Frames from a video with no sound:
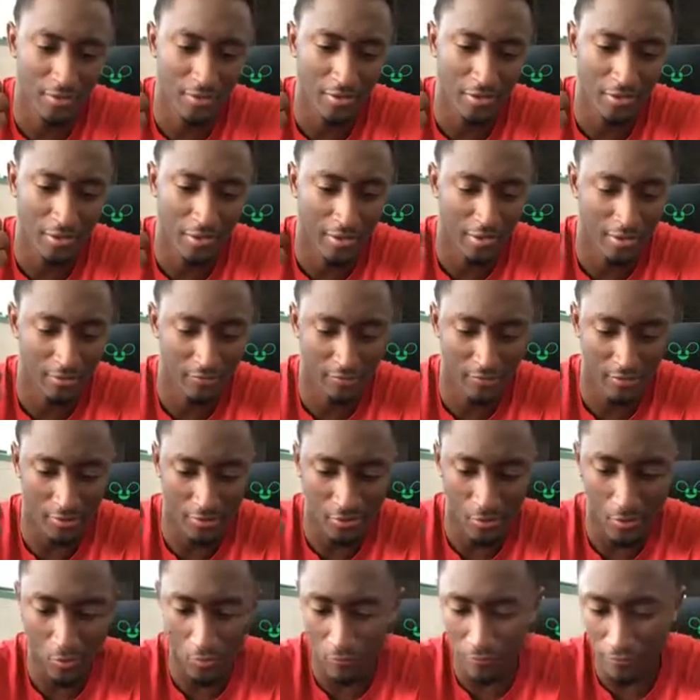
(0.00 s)
It's gonna
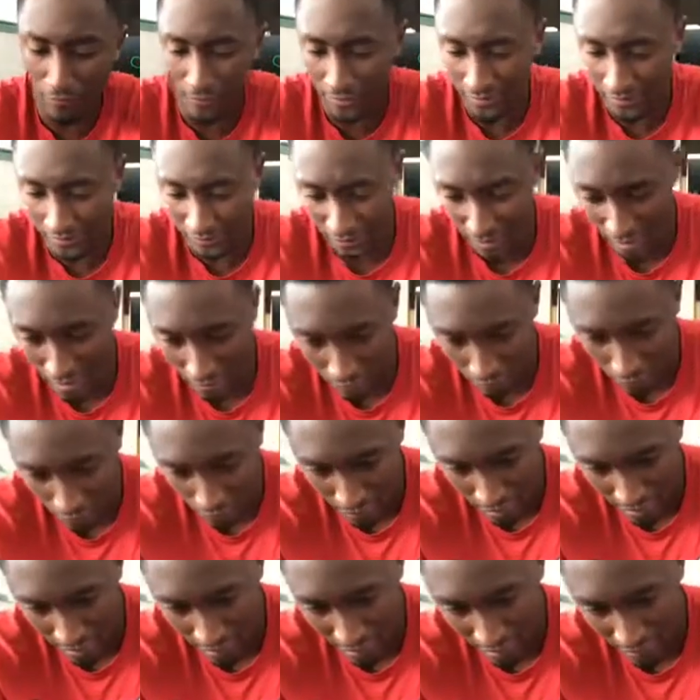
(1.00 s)
hopefully sound great,
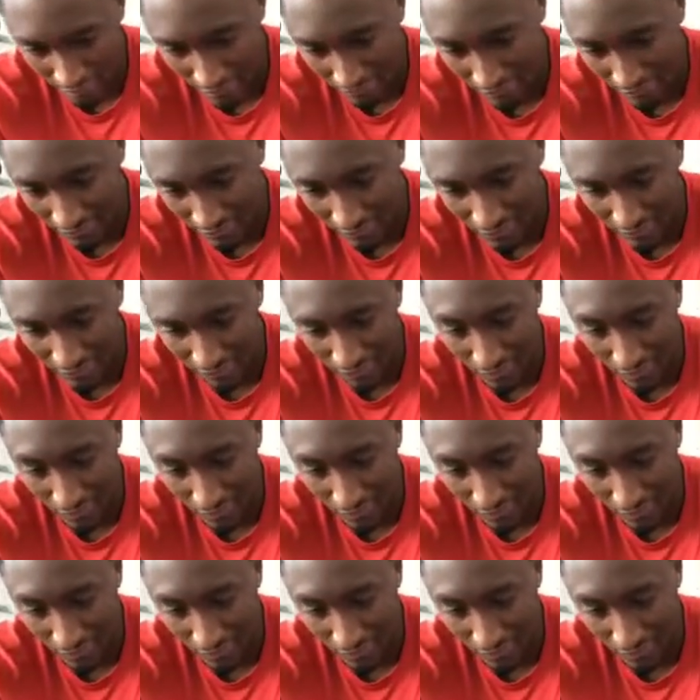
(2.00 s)
and it's